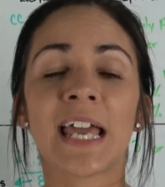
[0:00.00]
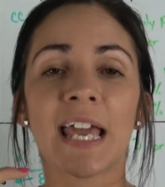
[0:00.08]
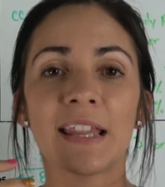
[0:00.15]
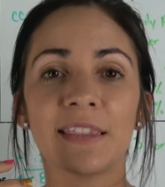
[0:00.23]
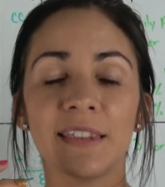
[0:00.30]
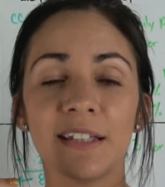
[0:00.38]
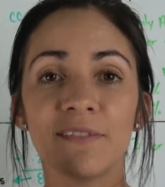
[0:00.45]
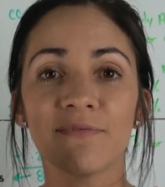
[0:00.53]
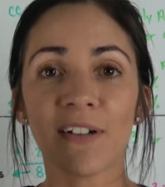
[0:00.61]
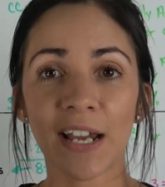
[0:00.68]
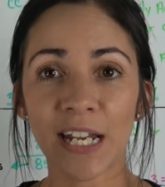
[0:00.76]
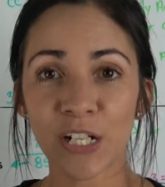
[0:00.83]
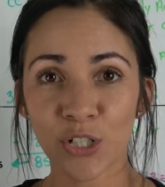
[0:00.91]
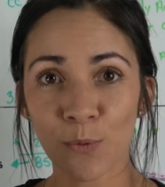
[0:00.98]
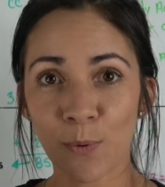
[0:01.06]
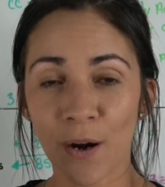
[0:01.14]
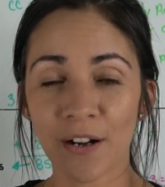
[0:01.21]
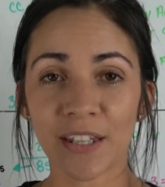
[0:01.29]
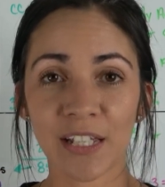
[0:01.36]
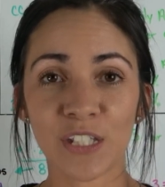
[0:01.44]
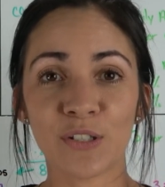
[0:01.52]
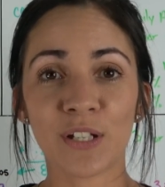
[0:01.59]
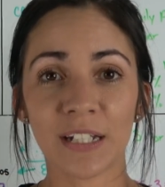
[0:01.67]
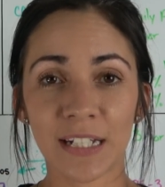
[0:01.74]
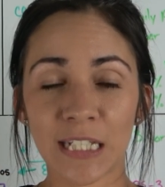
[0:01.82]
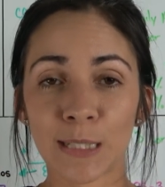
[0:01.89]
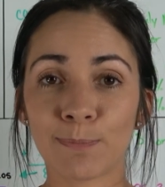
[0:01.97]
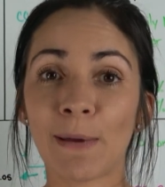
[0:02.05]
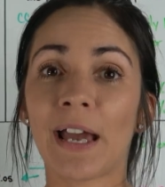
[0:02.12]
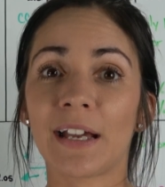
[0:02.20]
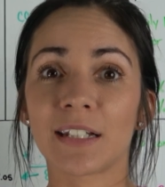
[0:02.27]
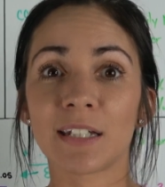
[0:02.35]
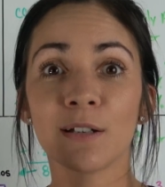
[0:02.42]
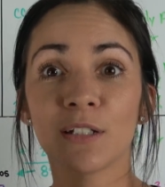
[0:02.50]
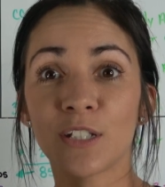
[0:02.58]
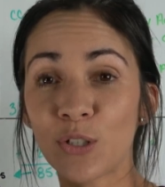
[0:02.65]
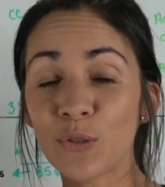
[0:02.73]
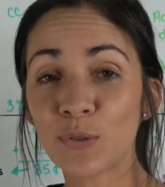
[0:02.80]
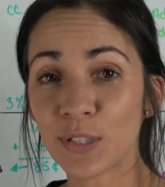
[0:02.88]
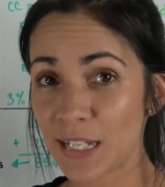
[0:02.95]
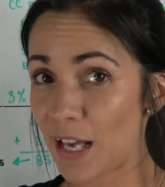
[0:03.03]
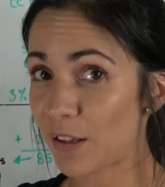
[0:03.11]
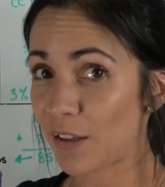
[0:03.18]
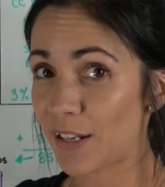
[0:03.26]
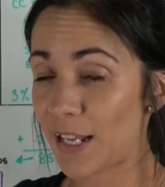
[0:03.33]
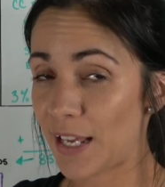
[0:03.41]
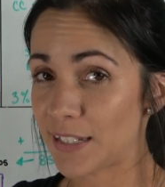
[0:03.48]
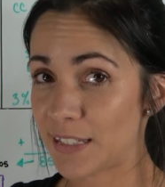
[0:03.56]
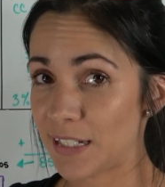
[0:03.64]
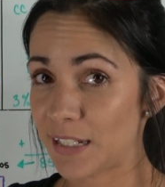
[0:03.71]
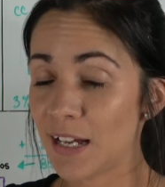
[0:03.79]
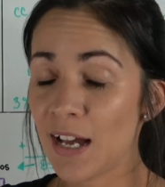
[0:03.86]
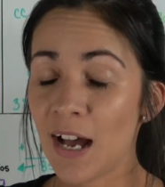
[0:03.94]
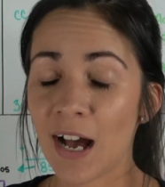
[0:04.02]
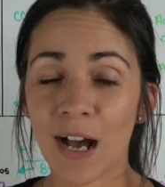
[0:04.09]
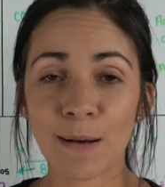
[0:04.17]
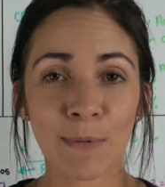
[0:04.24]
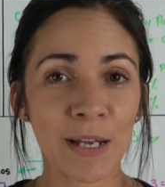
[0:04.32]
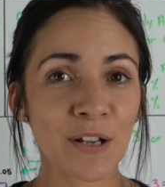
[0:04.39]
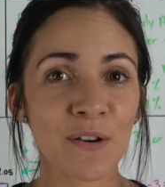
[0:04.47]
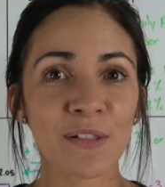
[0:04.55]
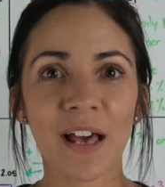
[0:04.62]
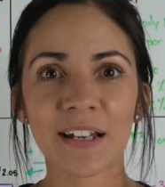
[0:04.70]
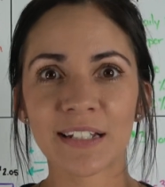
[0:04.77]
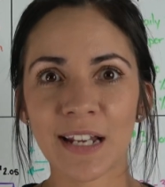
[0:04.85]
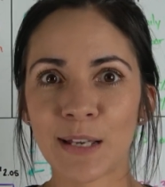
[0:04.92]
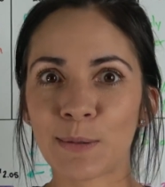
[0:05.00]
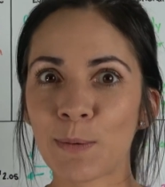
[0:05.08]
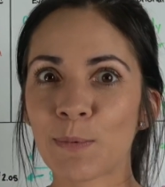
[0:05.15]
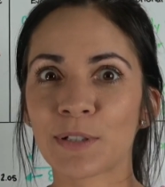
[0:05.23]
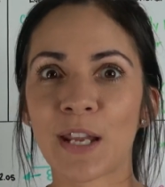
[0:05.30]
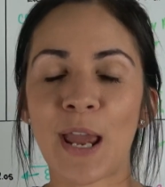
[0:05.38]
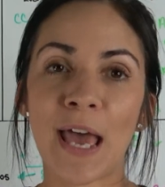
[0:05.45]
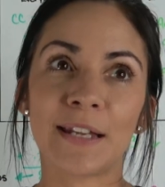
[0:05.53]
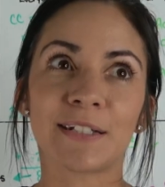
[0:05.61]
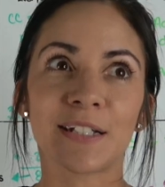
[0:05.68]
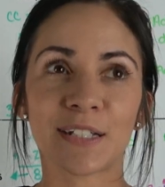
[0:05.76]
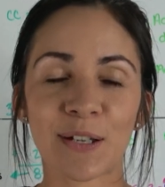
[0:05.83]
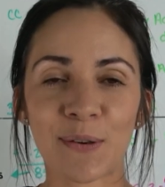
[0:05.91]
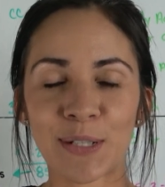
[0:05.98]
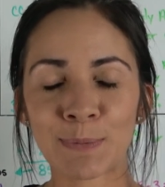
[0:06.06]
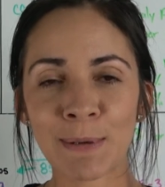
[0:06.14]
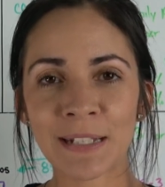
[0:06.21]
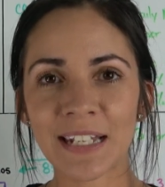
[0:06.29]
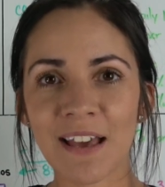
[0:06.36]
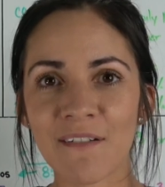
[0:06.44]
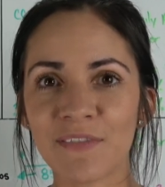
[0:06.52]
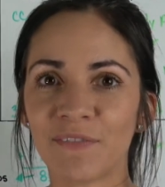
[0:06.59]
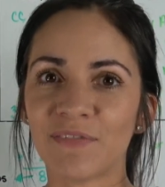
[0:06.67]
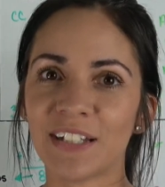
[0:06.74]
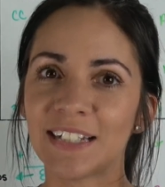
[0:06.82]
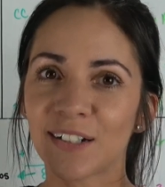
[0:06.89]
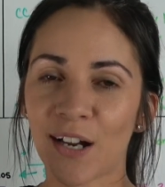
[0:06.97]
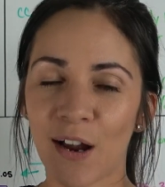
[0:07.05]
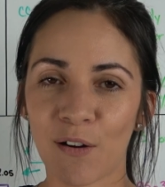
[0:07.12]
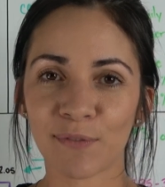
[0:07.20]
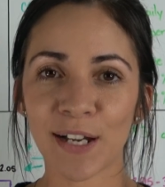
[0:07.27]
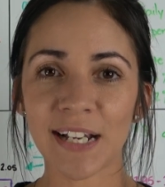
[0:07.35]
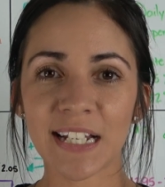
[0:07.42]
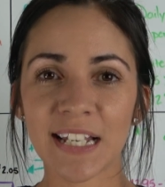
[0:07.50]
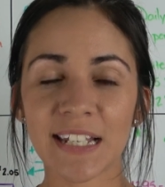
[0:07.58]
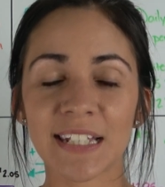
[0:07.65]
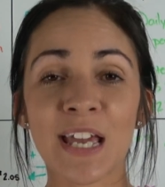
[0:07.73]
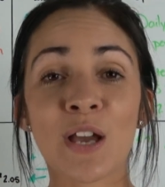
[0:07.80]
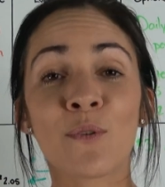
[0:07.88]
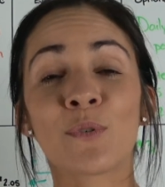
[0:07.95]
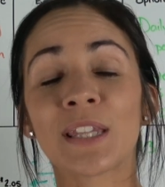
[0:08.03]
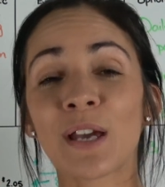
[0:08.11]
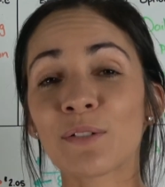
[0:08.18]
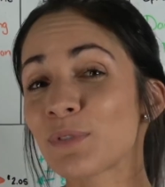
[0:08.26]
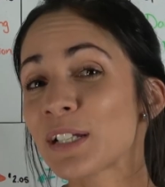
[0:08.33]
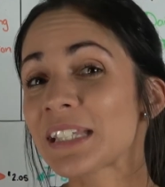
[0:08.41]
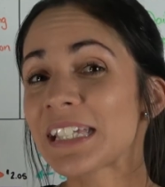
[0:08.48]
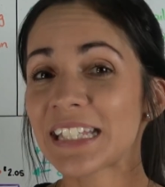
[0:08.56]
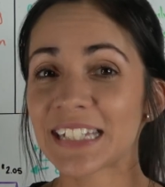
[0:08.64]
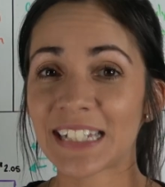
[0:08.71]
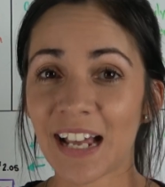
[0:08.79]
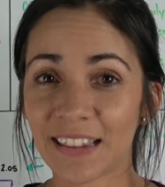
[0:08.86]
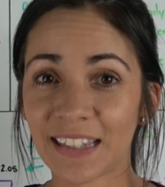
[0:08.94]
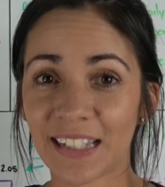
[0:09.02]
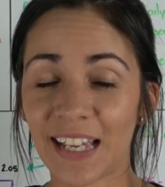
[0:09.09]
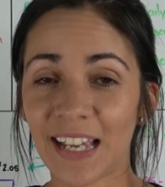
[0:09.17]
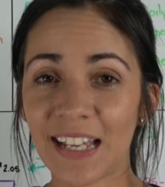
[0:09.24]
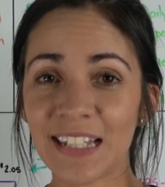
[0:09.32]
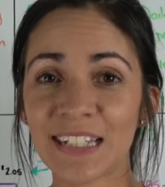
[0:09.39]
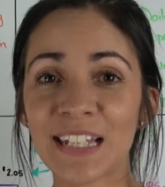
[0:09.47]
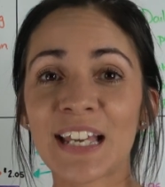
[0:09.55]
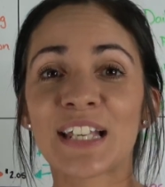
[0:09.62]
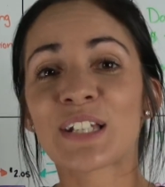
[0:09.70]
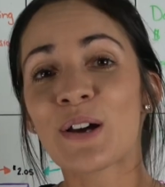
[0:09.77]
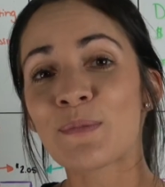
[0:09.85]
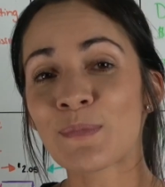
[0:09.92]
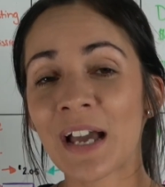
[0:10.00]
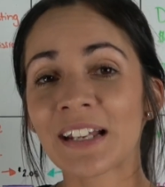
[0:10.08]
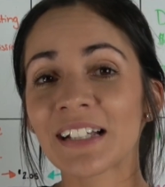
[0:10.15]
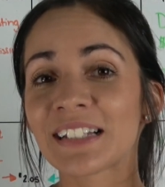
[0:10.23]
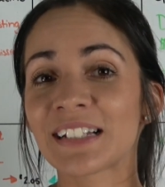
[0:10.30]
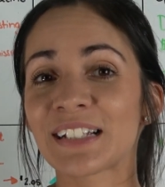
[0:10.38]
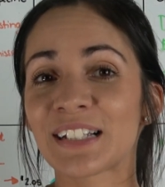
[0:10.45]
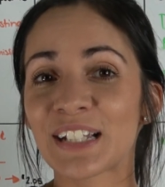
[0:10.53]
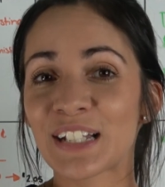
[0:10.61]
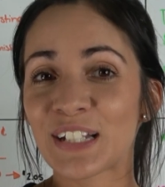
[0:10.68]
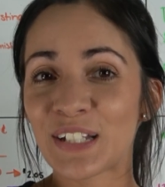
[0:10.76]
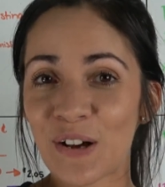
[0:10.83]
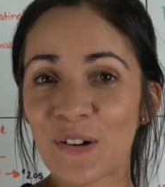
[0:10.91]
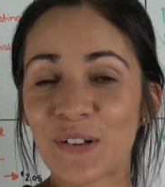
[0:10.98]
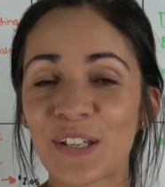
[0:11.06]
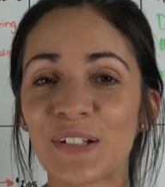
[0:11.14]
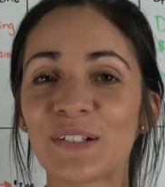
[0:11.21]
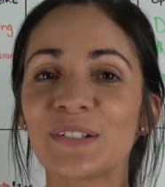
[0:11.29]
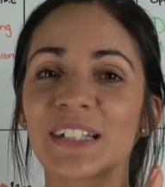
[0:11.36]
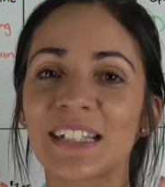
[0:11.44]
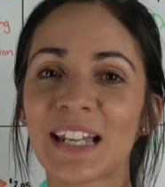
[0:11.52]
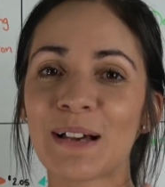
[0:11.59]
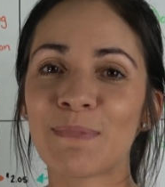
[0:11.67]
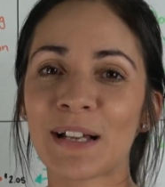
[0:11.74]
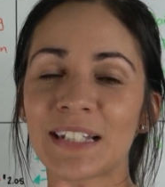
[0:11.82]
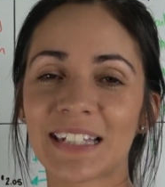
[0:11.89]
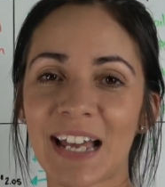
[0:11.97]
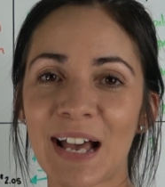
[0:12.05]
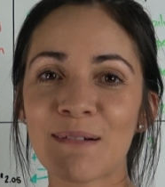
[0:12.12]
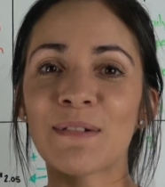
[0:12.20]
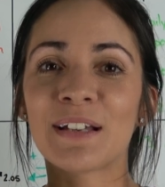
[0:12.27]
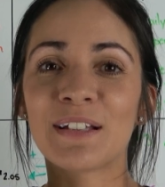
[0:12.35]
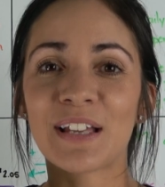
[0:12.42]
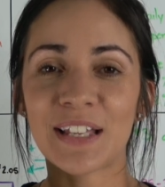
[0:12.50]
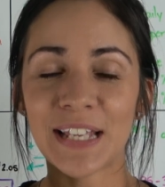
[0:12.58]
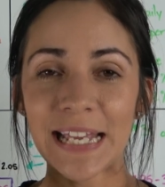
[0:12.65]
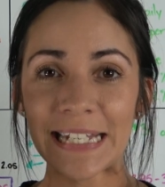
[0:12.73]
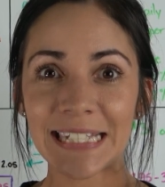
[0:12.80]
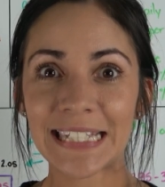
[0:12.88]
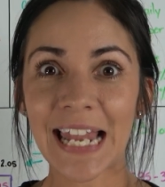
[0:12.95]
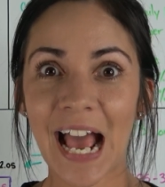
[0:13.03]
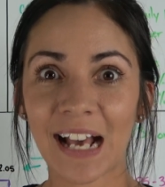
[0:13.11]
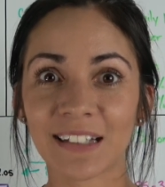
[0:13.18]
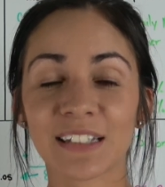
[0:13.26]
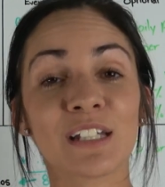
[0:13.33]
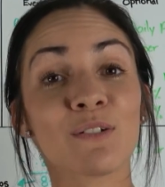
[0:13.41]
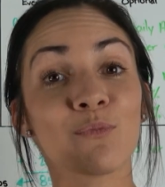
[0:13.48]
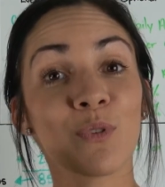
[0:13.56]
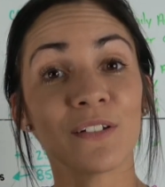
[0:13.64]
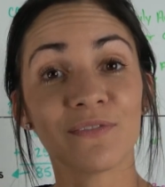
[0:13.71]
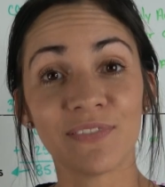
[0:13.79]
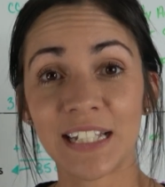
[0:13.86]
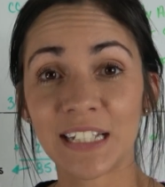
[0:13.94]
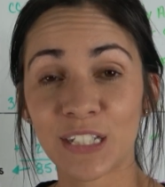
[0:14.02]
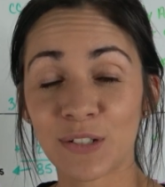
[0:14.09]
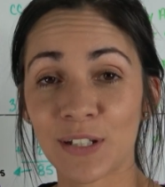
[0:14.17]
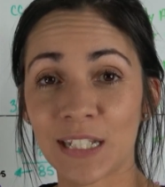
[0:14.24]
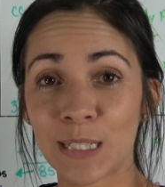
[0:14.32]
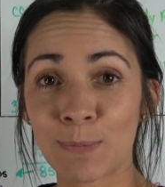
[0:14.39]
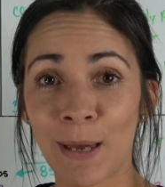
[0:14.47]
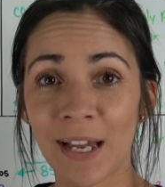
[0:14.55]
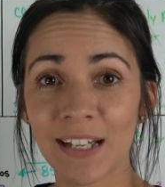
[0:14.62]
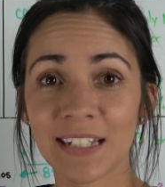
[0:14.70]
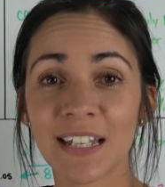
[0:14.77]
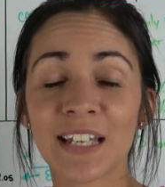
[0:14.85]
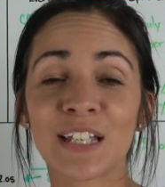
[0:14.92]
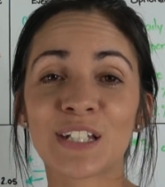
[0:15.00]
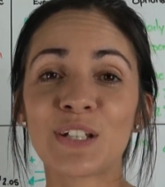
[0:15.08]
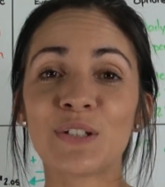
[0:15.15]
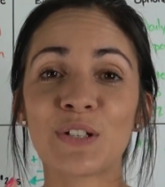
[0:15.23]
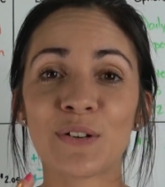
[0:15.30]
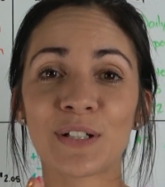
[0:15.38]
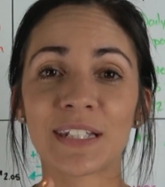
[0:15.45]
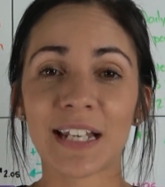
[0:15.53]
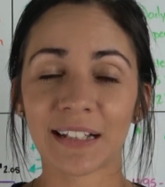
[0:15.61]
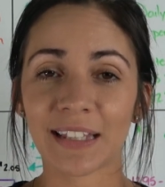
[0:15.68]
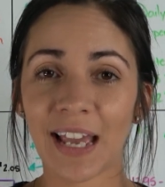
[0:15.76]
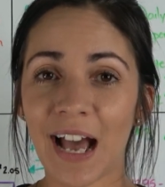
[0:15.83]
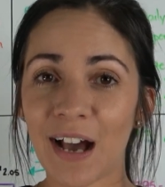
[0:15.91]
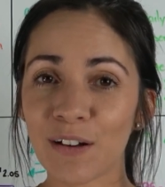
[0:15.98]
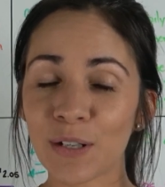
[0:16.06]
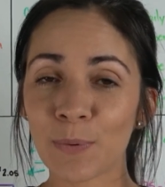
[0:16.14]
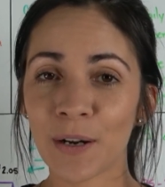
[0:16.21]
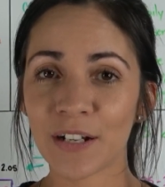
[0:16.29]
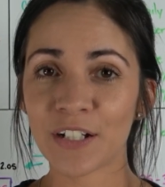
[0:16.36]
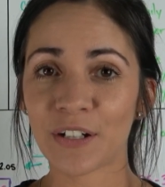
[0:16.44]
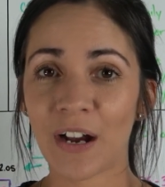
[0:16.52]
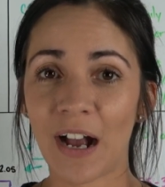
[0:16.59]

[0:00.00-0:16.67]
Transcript: and the financial part that you can expect to sell on Etsy. I know a lot of times people say Etsy's so expensive, the fees are outrageous, when that really is not the case. So I'm kind of going to just show you step by step exactly what fees to expect, so you know exactly how to price your